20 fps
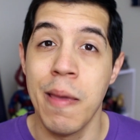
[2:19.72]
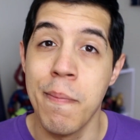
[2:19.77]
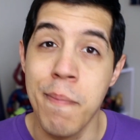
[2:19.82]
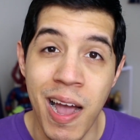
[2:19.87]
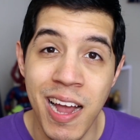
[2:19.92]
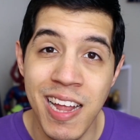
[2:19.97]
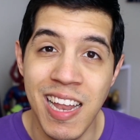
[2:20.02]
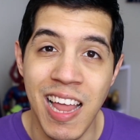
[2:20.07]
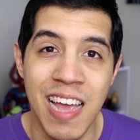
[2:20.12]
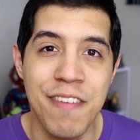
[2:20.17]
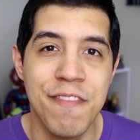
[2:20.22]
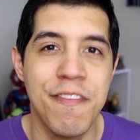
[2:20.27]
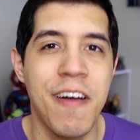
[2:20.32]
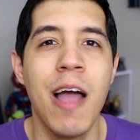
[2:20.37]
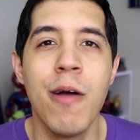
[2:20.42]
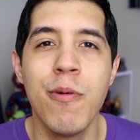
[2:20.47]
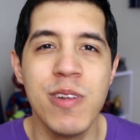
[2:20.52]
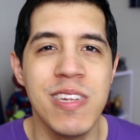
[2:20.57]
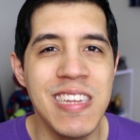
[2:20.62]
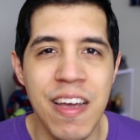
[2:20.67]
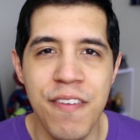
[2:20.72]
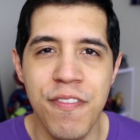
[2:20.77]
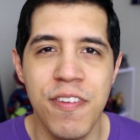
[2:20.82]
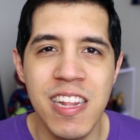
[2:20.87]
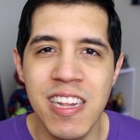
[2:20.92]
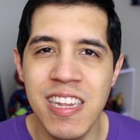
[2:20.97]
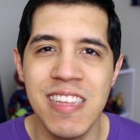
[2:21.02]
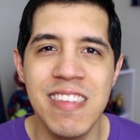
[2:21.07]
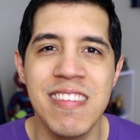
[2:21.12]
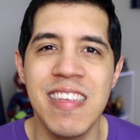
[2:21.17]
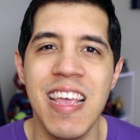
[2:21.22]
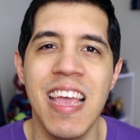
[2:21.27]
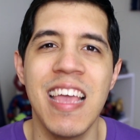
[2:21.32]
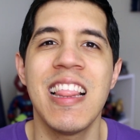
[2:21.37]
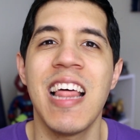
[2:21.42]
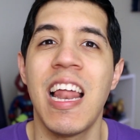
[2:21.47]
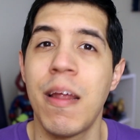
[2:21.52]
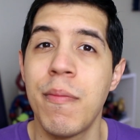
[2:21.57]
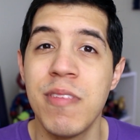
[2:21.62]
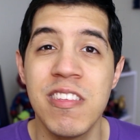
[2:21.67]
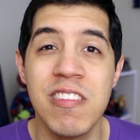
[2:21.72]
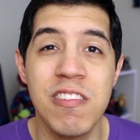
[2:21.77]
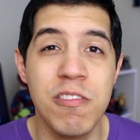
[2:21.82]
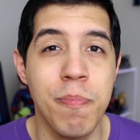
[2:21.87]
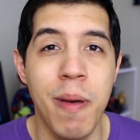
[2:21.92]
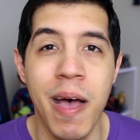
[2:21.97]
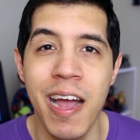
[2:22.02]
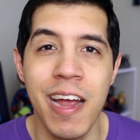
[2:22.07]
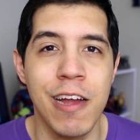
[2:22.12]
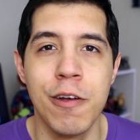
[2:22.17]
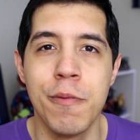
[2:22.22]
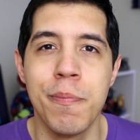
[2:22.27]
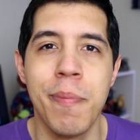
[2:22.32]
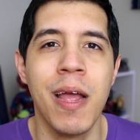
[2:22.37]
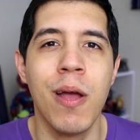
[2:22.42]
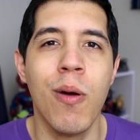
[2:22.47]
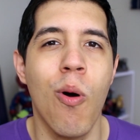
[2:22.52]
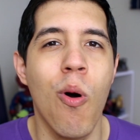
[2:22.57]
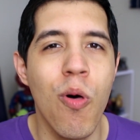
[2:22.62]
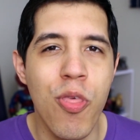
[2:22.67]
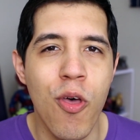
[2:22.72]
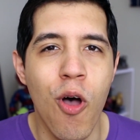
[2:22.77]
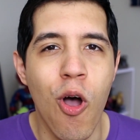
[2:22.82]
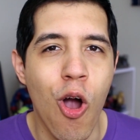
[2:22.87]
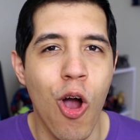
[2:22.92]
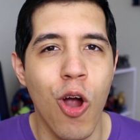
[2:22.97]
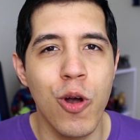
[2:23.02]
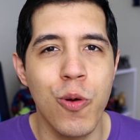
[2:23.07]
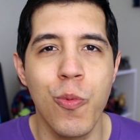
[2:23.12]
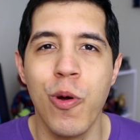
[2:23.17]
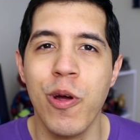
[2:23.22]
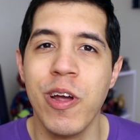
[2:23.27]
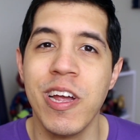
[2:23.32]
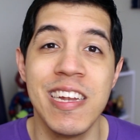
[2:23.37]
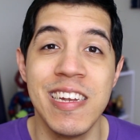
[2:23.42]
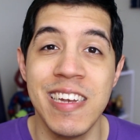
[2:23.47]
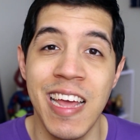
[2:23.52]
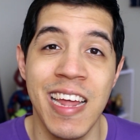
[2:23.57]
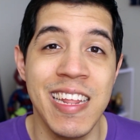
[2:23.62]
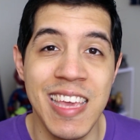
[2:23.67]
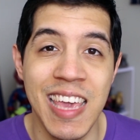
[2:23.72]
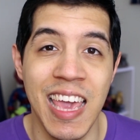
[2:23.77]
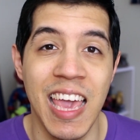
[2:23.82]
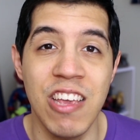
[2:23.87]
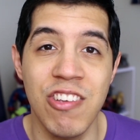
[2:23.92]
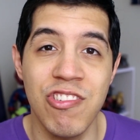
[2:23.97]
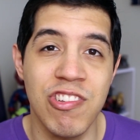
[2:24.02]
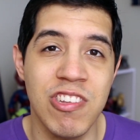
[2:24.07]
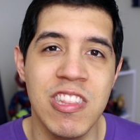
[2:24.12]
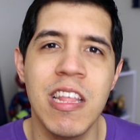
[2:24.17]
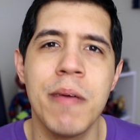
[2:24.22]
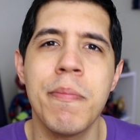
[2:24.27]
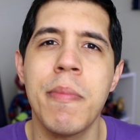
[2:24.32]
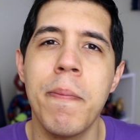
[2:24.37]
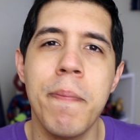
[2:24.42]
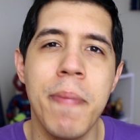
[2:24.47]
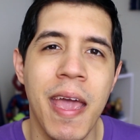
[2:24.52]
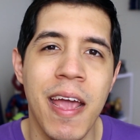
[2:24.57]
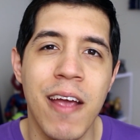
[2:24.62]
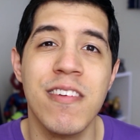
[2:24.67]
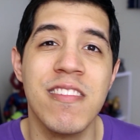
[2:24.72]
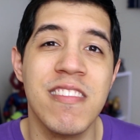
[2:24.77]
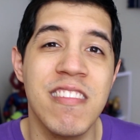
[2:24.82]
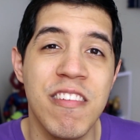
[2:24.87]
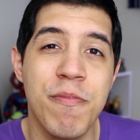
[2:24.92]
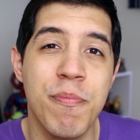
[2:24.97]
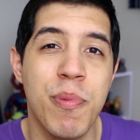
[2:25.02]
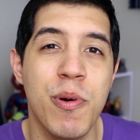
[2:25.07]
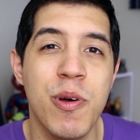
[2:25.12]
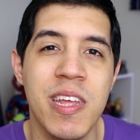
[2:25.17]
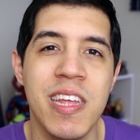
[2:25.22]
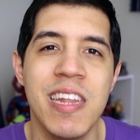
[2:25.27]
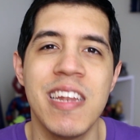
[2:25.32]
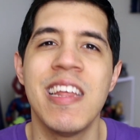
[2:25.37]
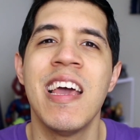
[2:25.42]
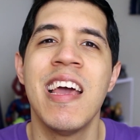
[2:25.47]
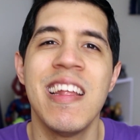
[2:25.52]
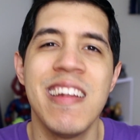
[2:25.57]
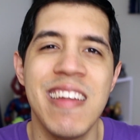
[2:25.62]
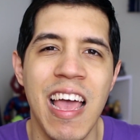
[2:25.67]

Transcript: In my life, I would definitely say that I'm inspired by all the hard work and dedication that my parents have put in